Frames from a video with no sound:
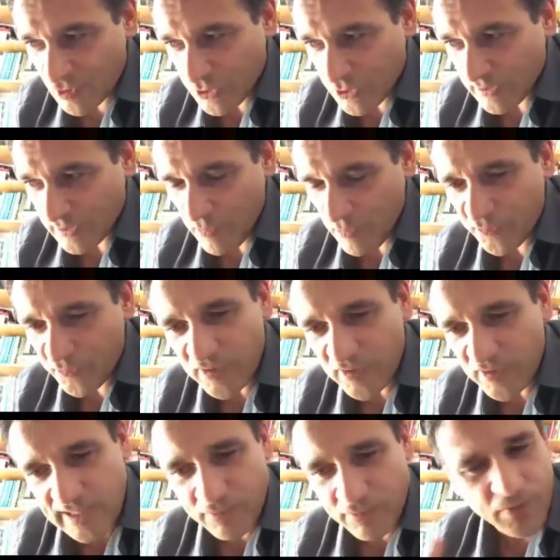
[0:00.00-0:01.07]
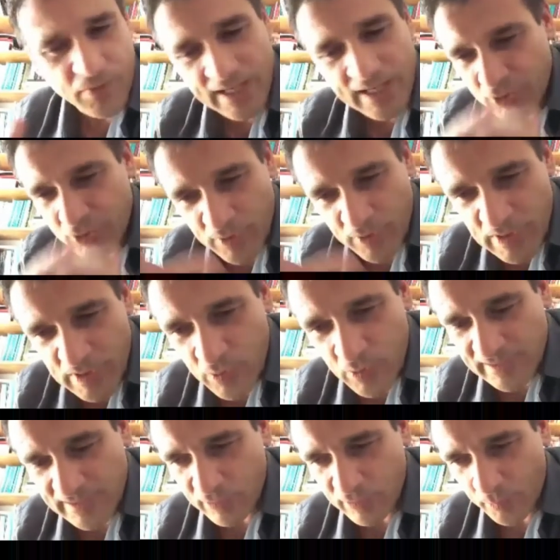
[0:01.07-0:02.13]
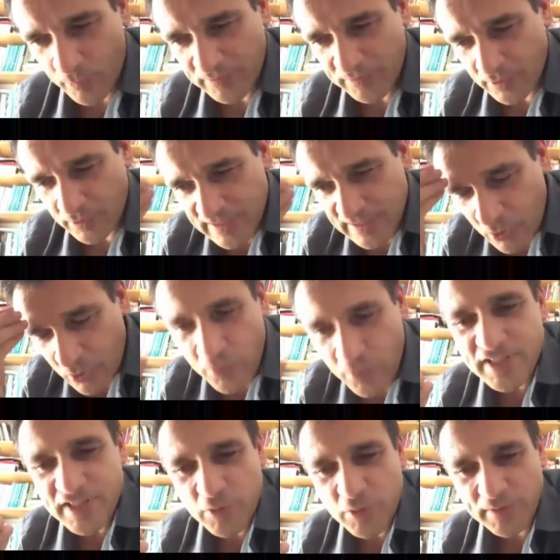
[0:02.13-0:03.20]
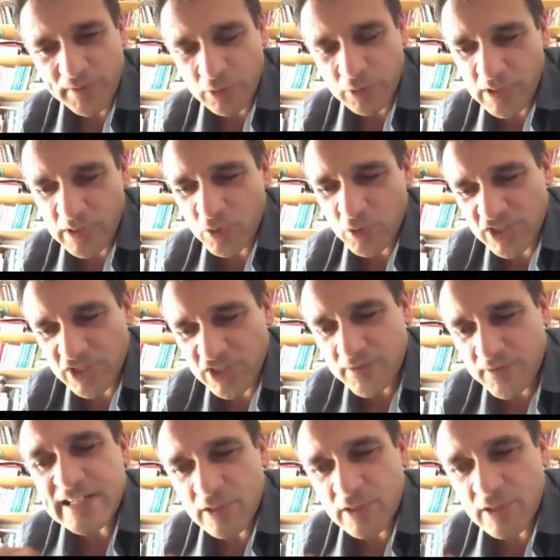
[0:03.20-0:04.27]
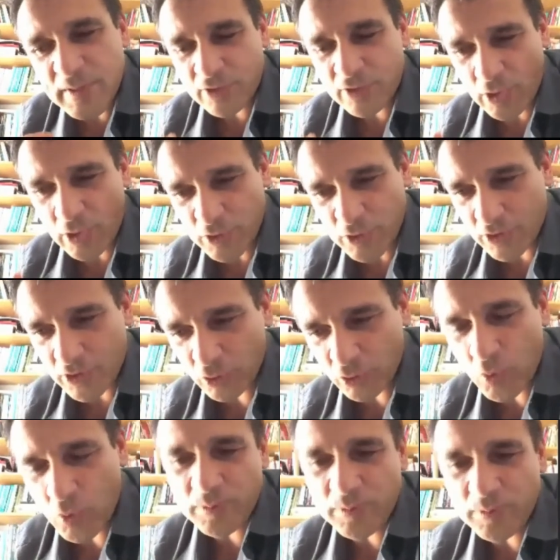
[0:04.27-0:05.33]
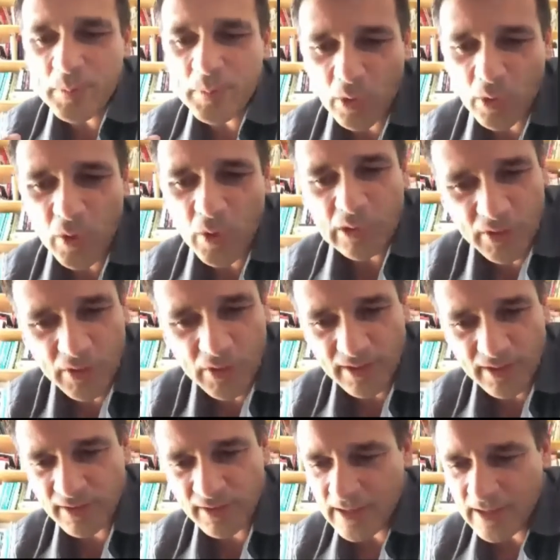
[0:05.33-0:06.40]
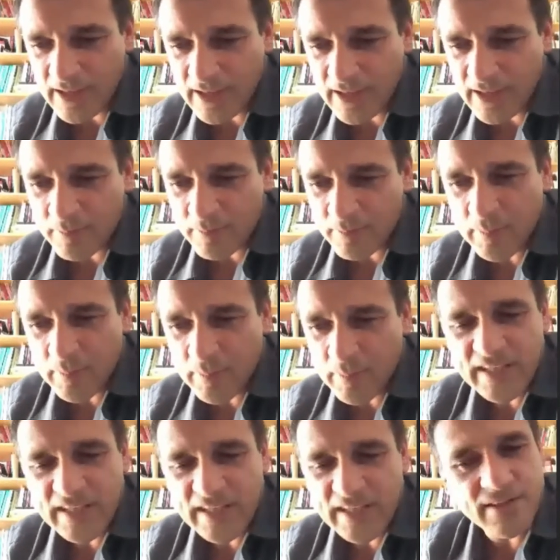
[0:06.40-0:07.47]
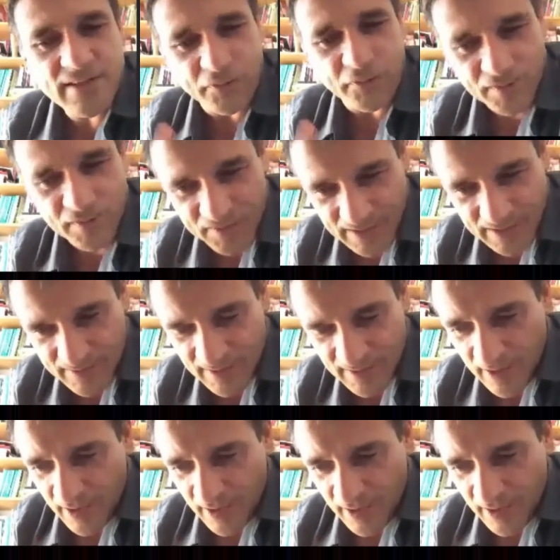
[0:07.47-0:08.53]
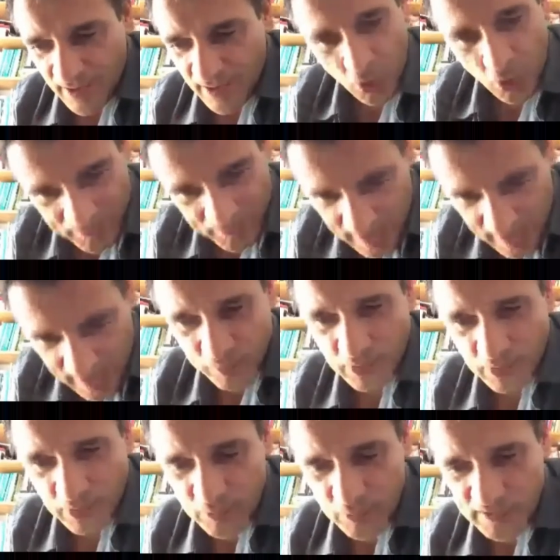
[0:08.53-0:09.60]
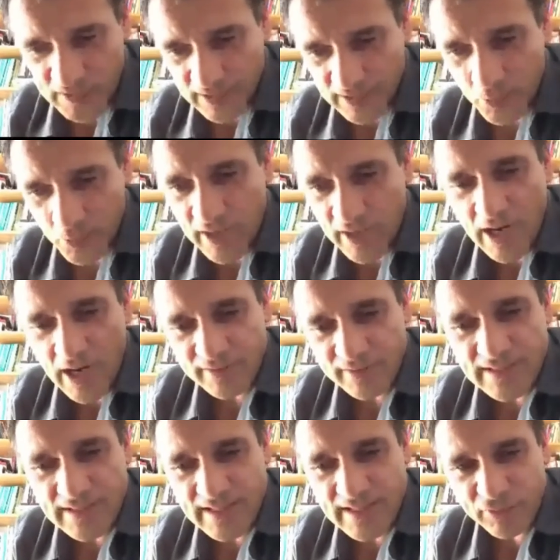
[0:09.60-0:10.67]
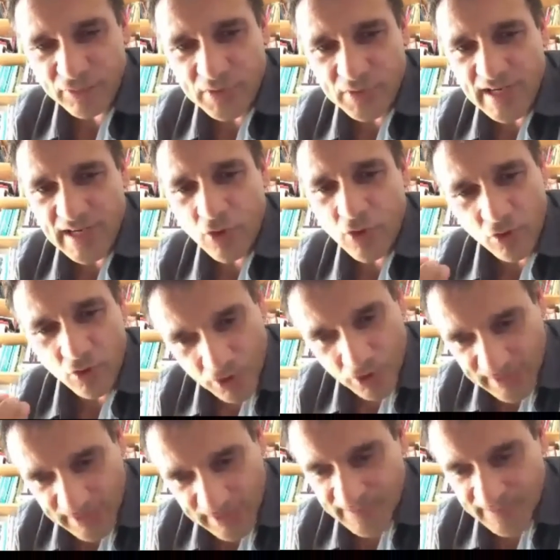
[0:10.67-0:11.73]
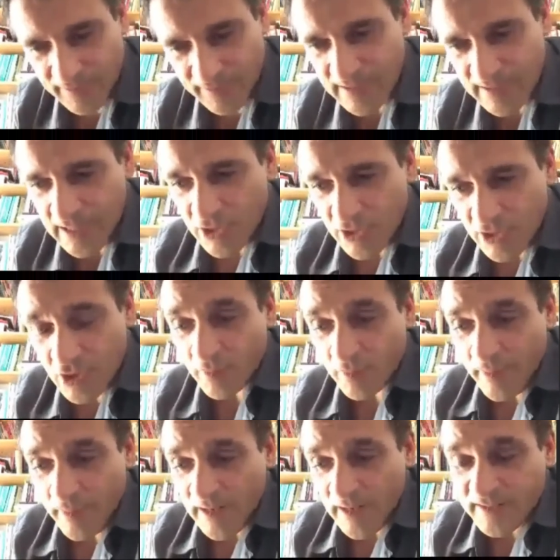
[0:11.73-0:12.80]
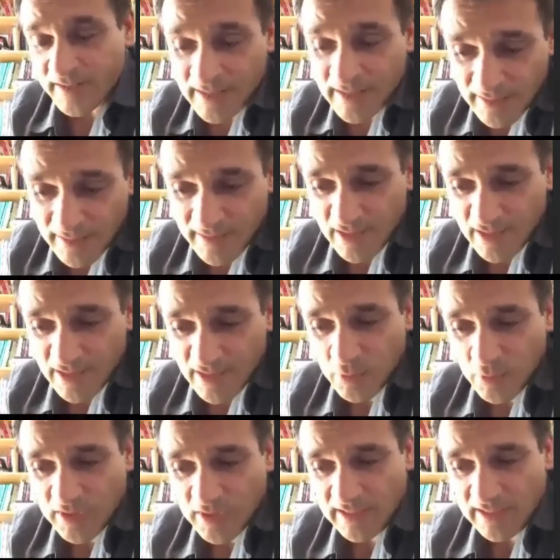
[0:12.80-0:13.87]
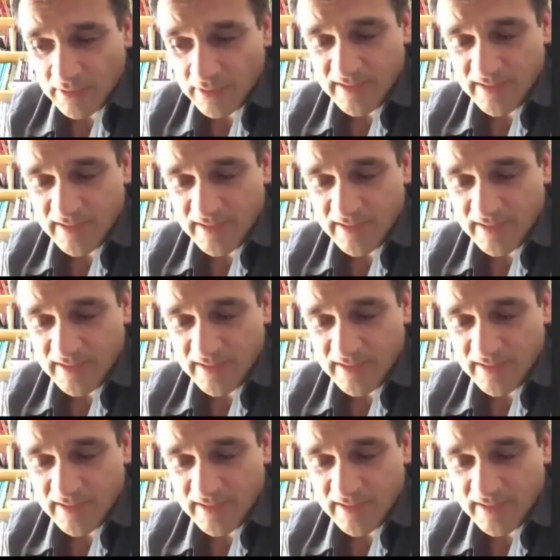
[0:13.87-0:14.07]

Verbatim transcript: just only a feeling extremely well developed, but already a conception actually which is a little bit closer to what people were looking maybe in the 50s. like conceptual music, where artists have to say concrete things. So since this music, in a